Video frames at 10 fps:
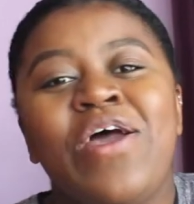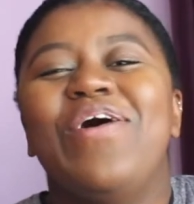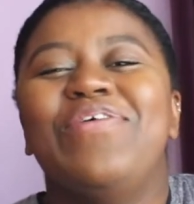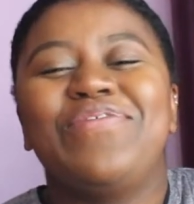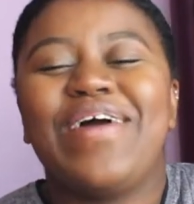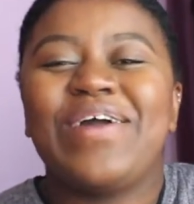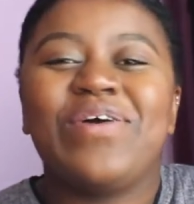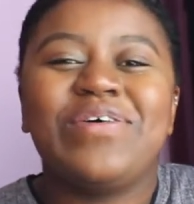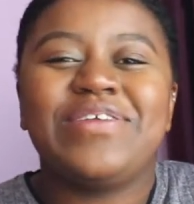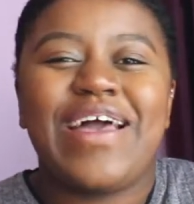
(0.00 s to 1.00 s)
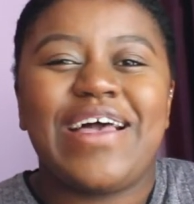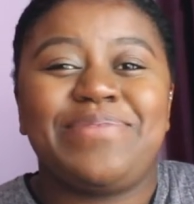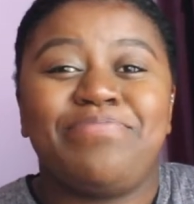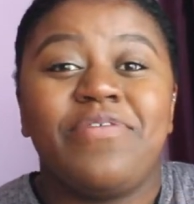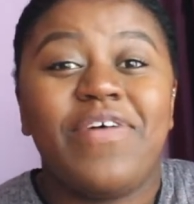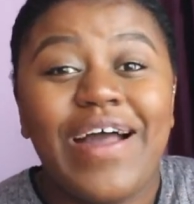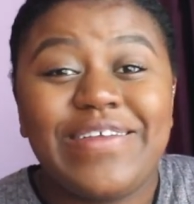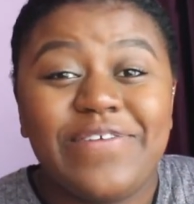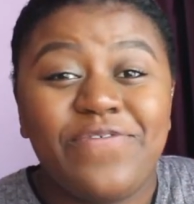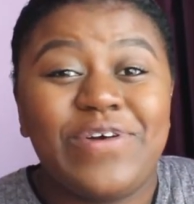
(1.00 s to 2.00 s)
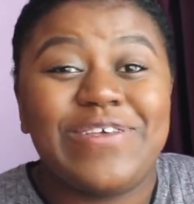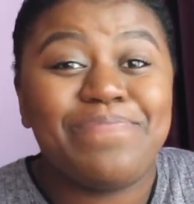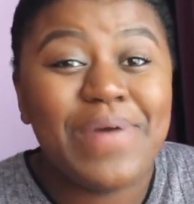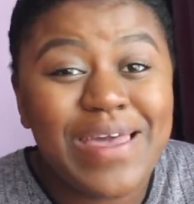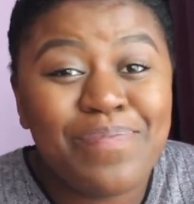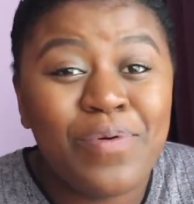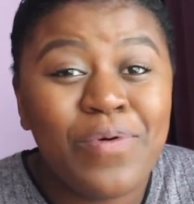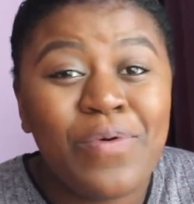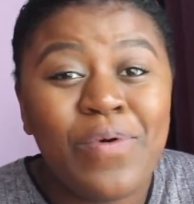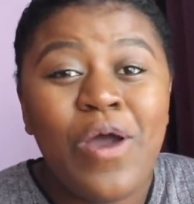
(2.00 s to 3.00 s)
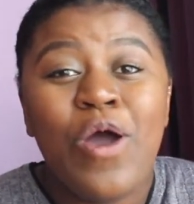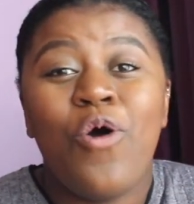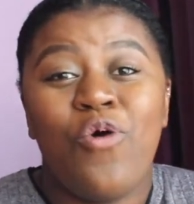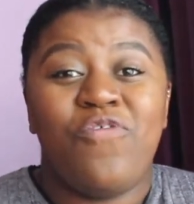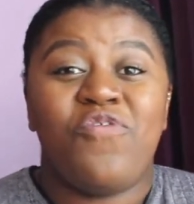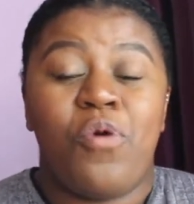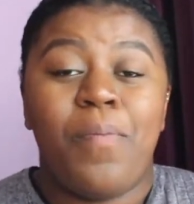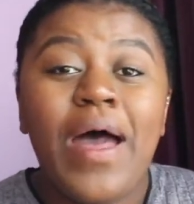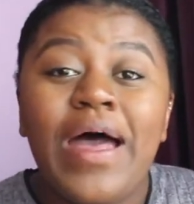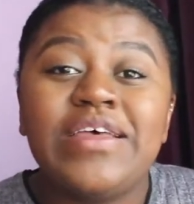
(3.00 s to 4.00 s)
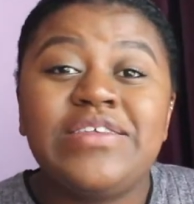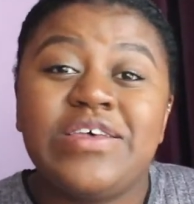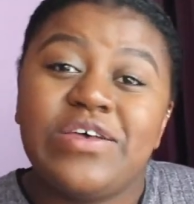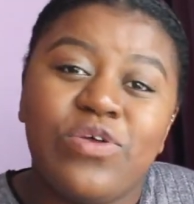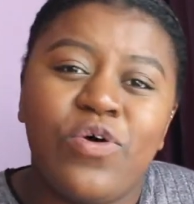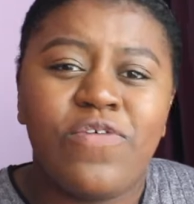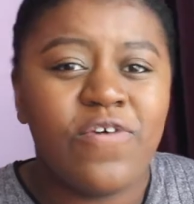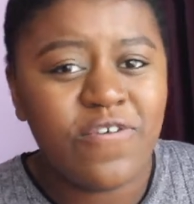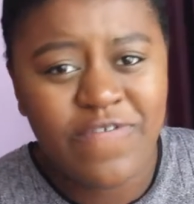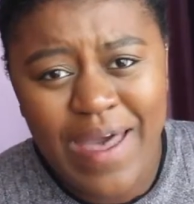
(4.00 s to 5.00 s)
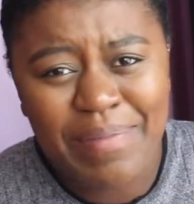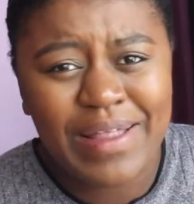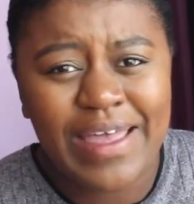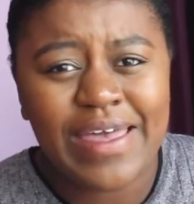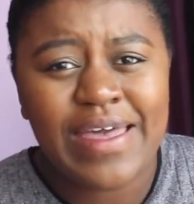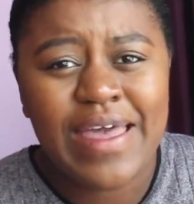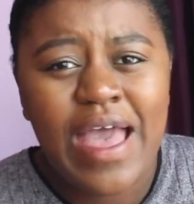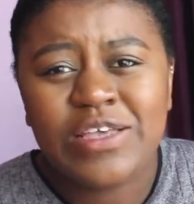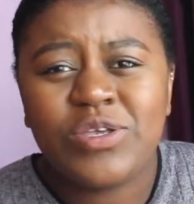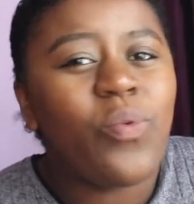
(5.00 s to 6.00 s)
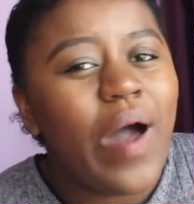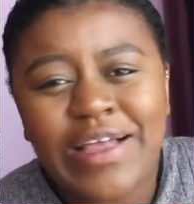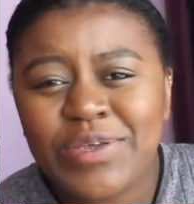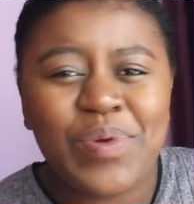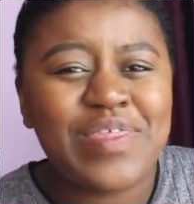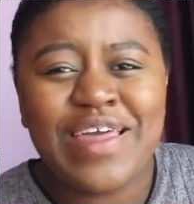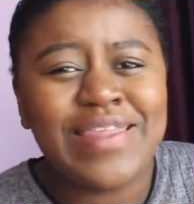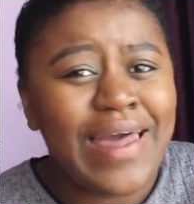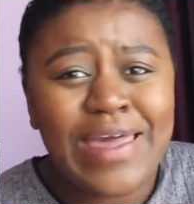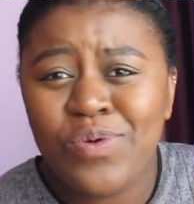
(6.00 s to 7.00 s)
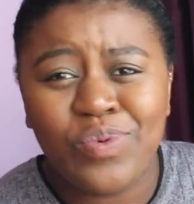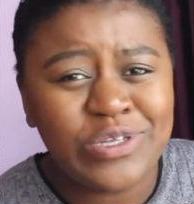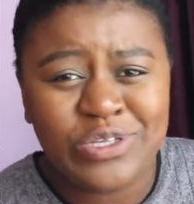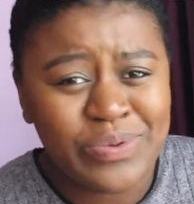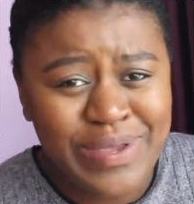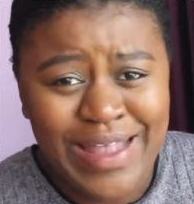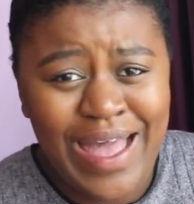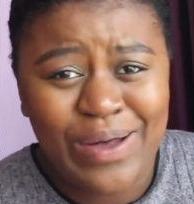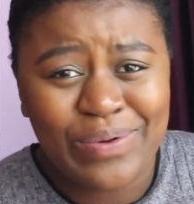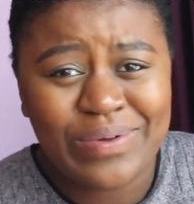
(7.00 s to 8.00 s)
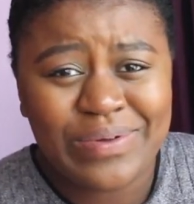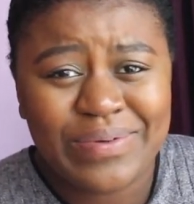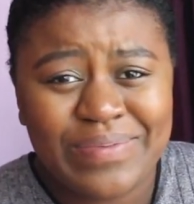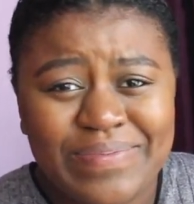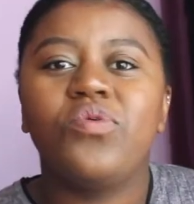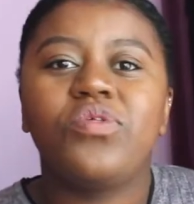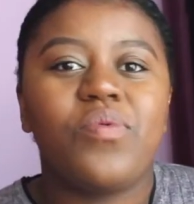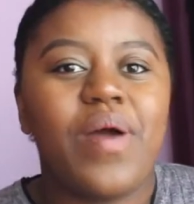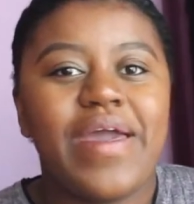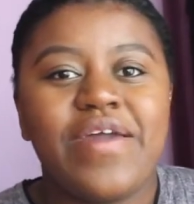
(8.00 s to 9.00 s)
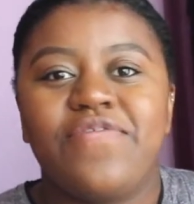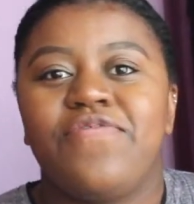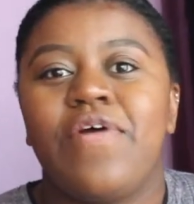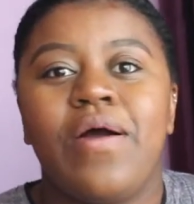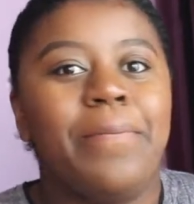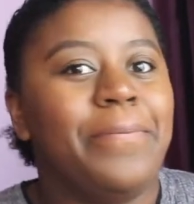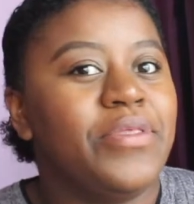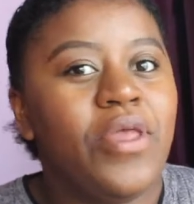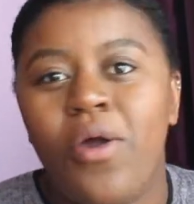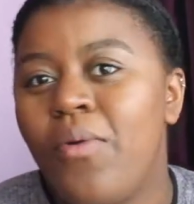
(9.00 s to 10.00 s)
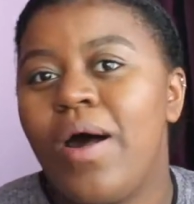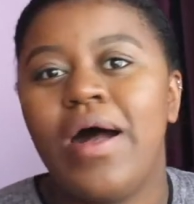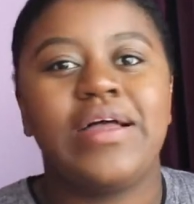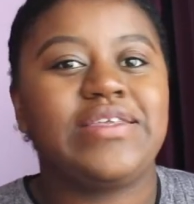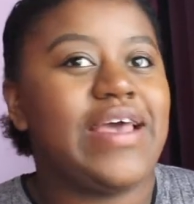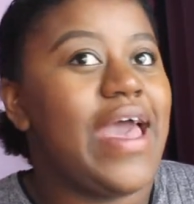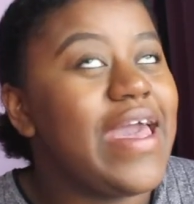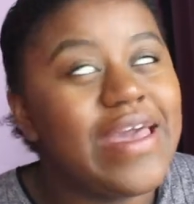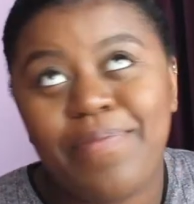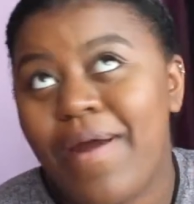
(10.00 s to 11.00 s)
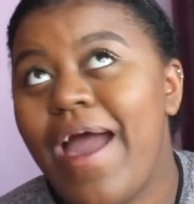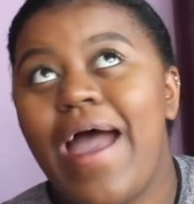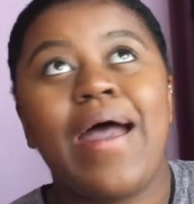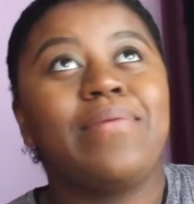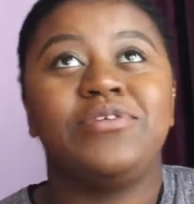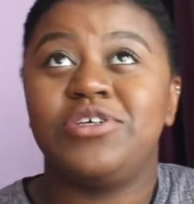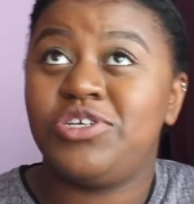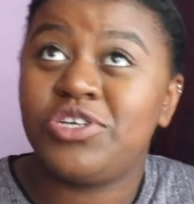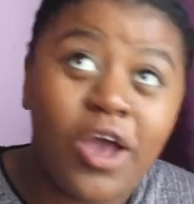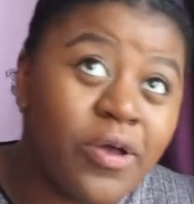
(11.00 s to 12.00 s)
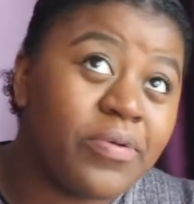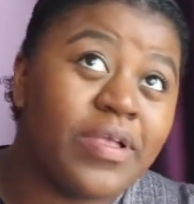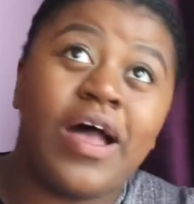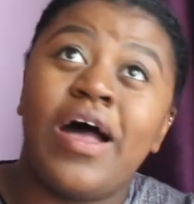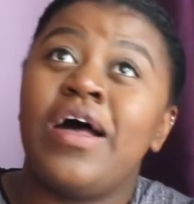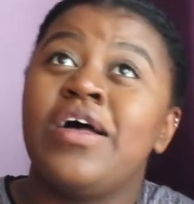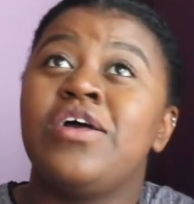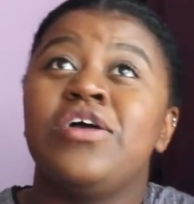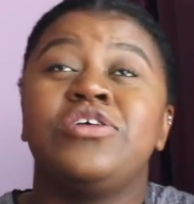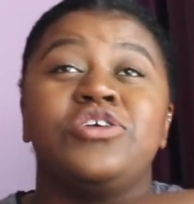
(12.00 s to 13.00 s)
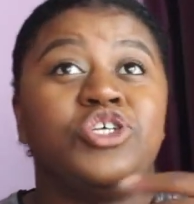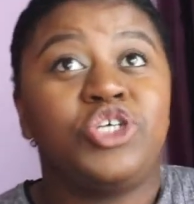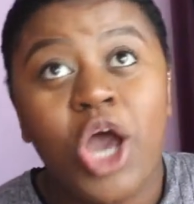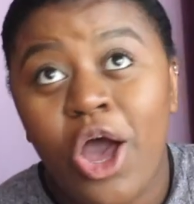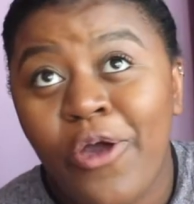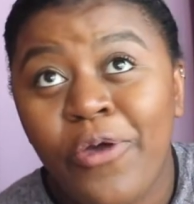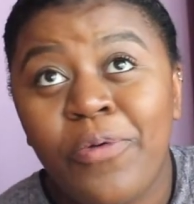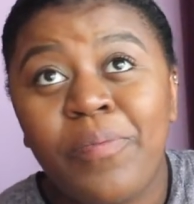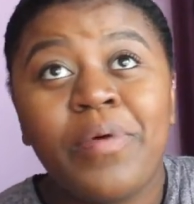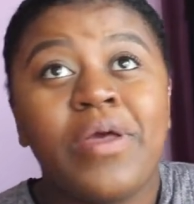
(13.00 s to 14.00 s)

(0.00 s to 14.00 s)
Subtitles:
of when God has provided for his people or for a person or for a family. So why do we think that he wouldn't do it now? All the way from Noah to Abraham to Jonah to Job